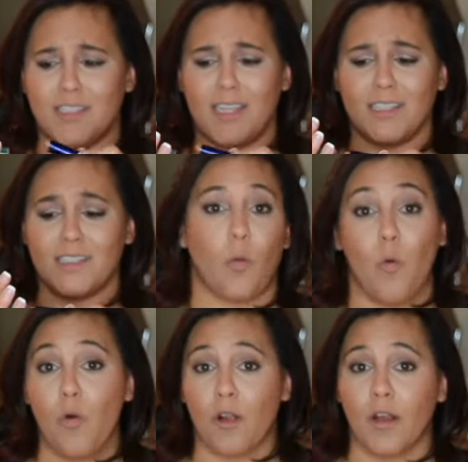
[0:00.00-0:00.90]
sticks
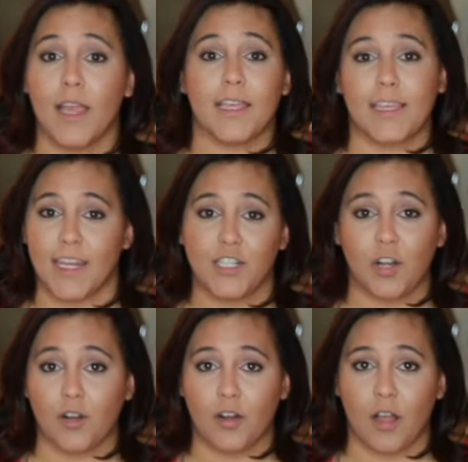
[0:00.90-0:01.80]
or get a
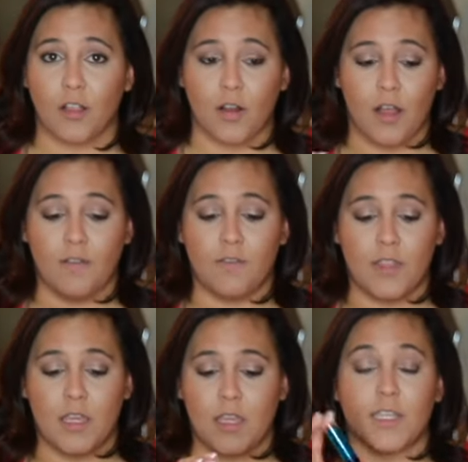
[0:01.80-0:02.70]
darker color of
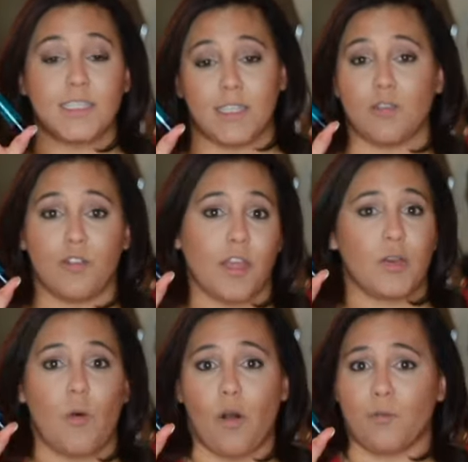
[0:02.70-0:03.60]
the concealer that
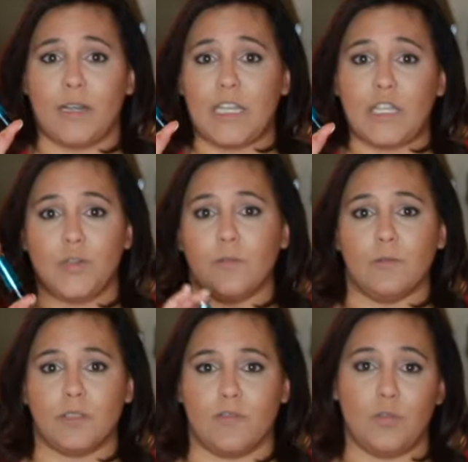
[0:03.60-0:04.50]
you already
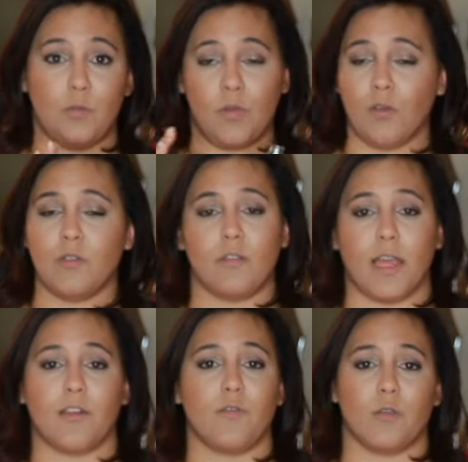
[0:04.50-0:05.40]
use. If you know you
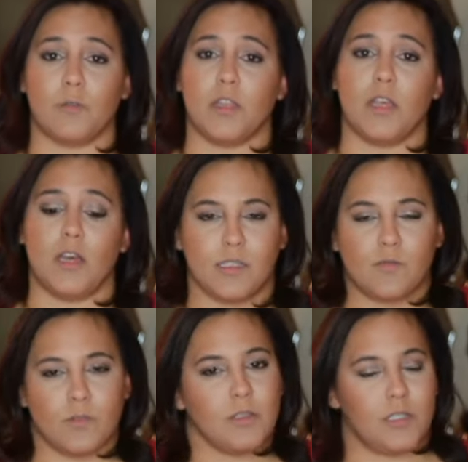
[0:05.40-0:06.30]
like a formula,
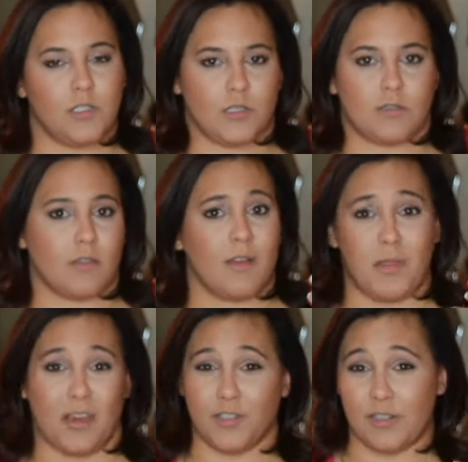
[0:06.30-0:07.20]
it's really just going to
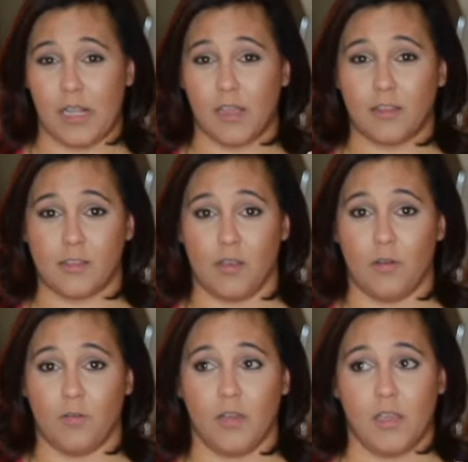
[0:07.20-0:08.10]
be underneath. So